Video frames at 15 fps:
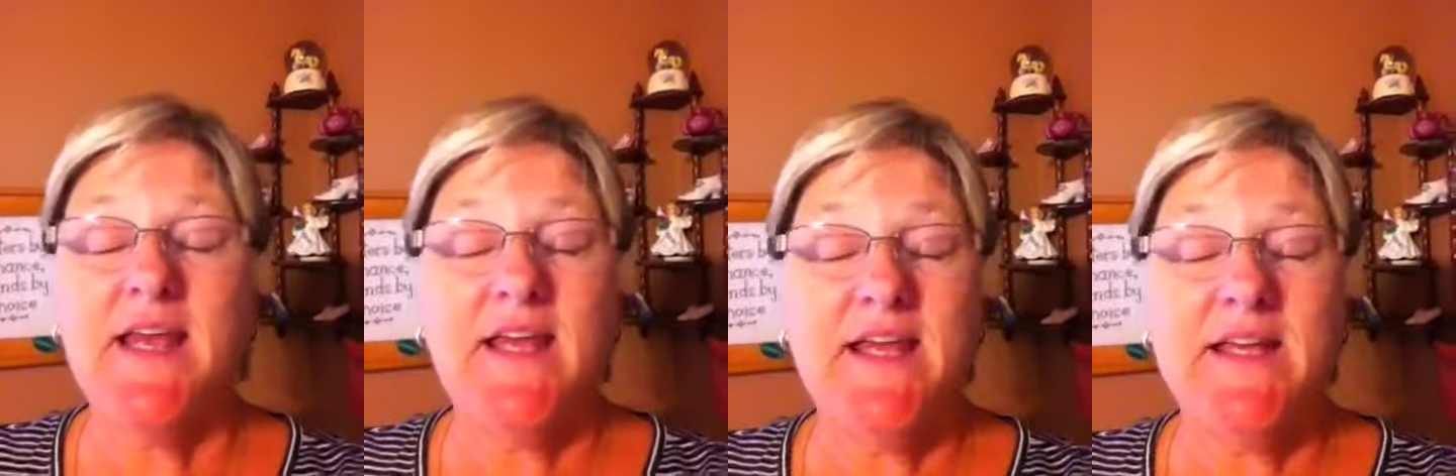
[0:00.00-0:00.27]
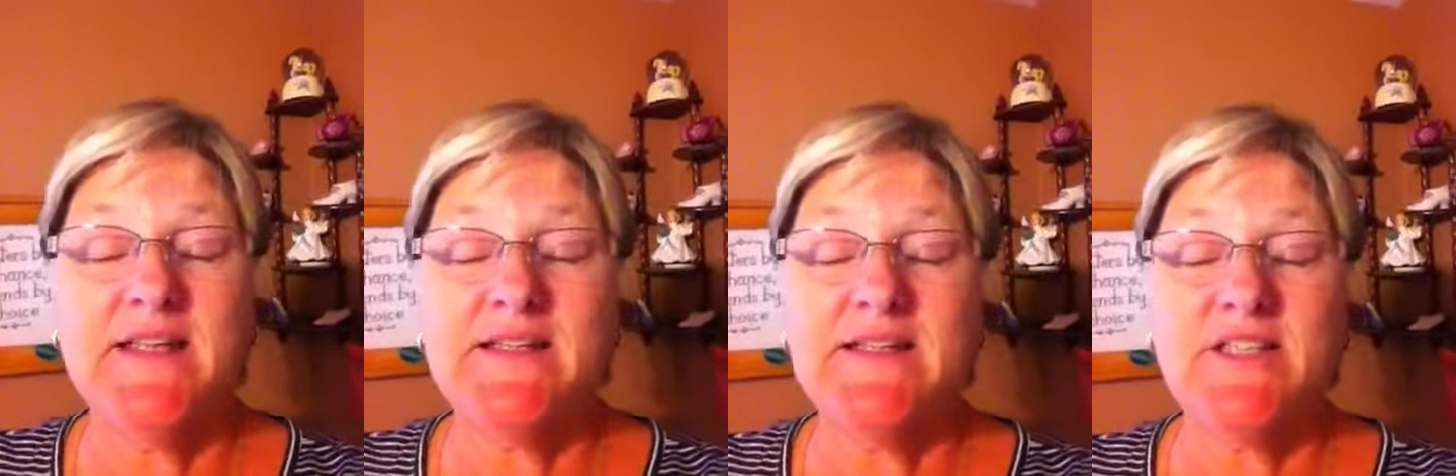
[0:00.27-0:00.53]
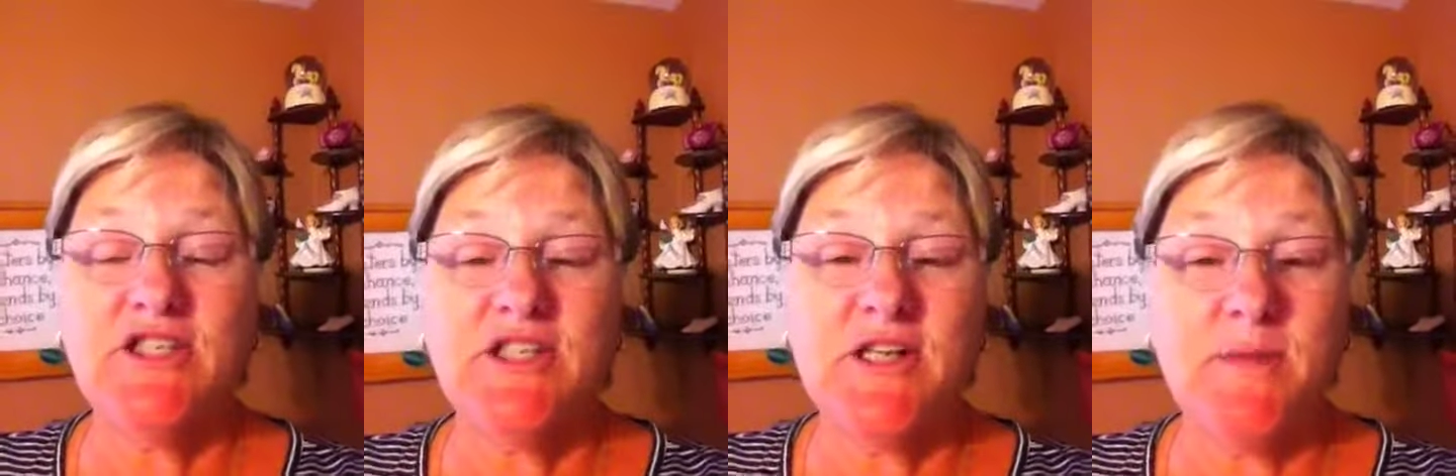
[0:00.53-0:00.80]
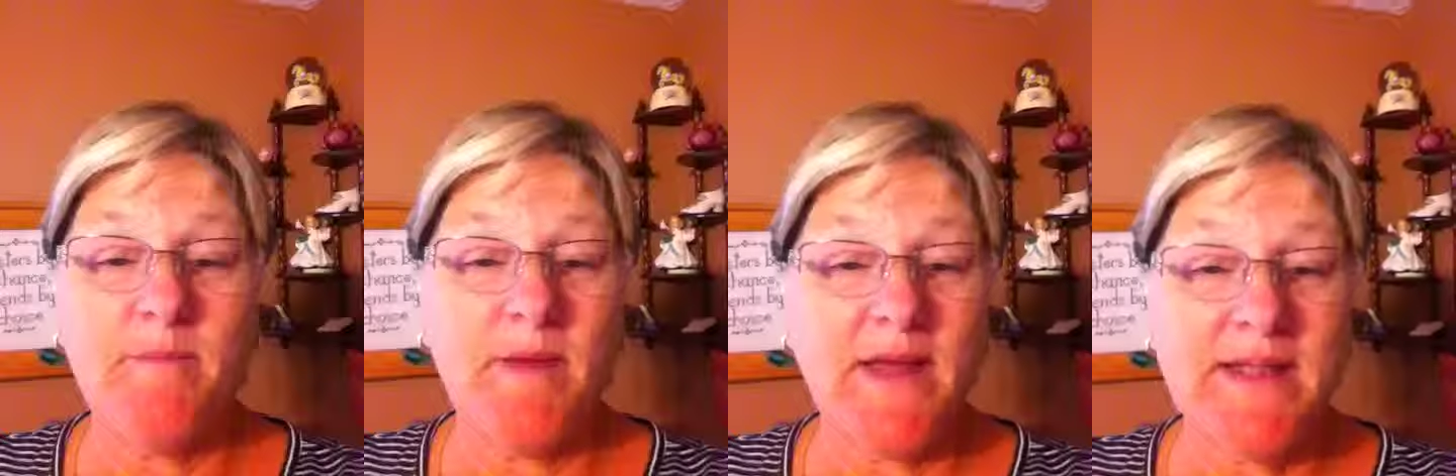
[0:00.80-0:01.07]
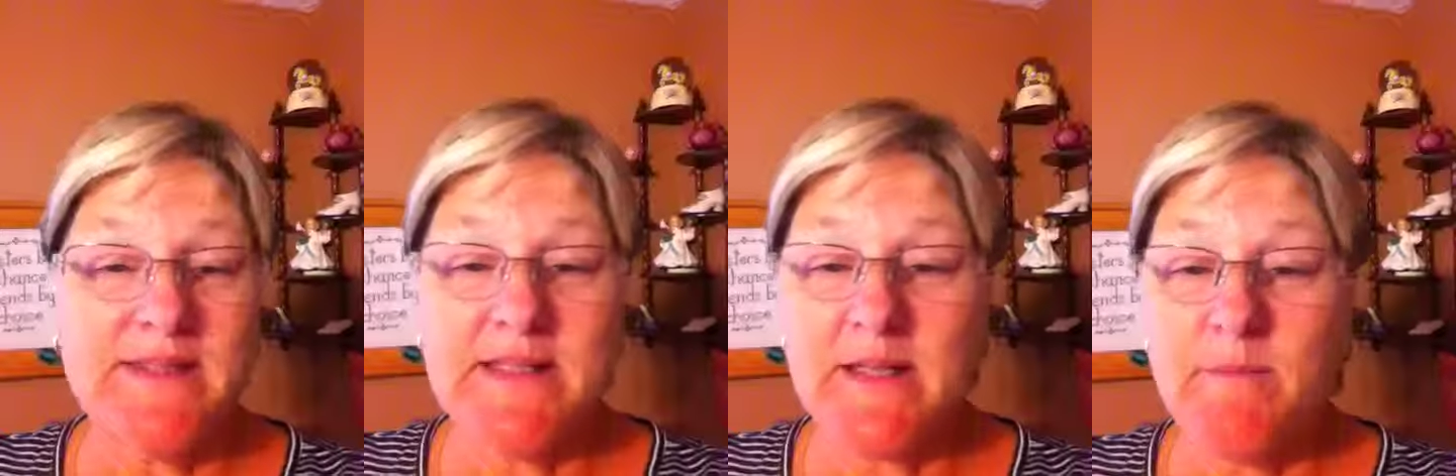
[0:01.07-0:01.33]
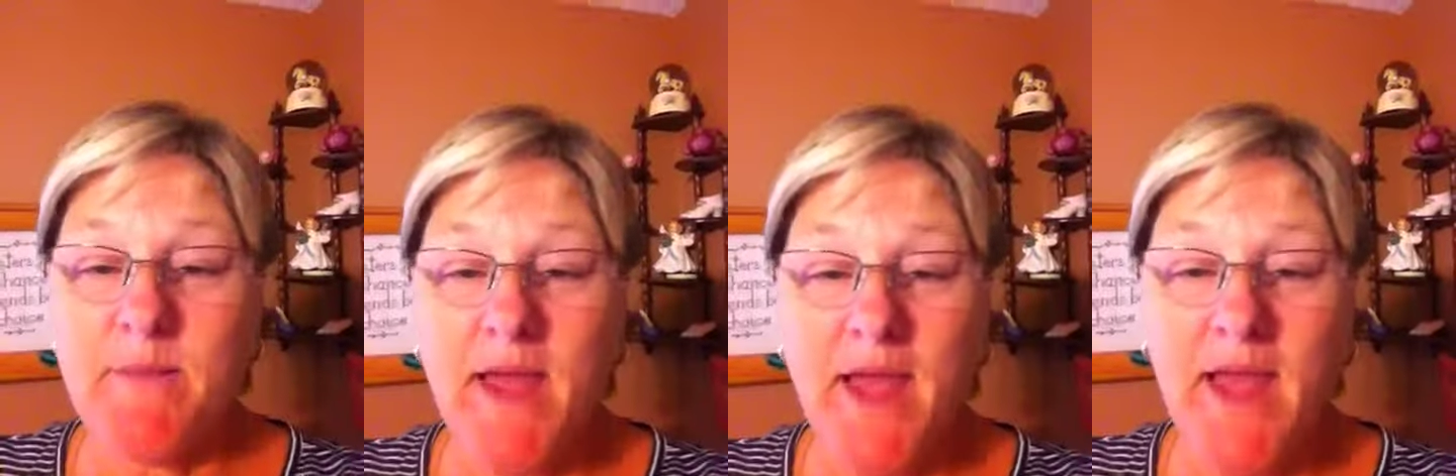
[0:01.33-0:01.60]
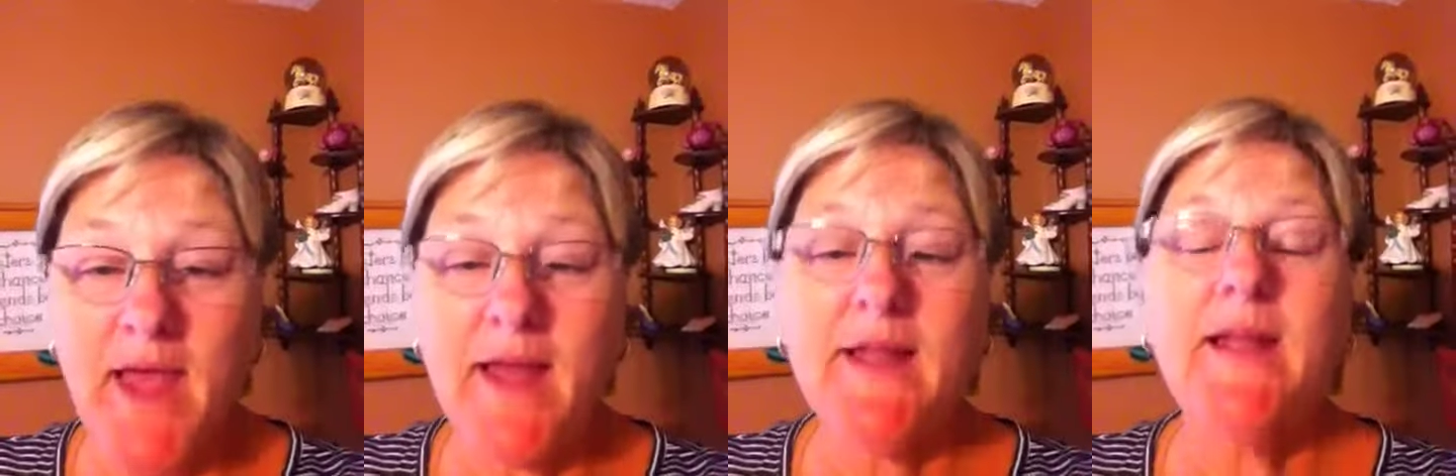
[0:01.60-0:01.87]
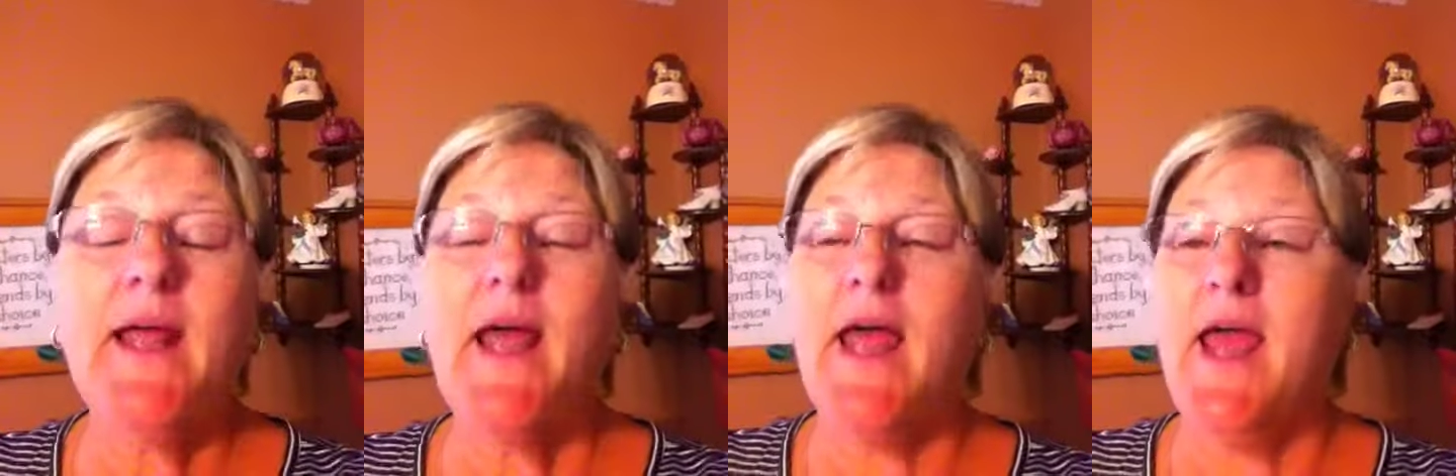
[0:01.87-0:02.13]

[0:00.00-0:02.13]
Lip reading: He is such an amazing man,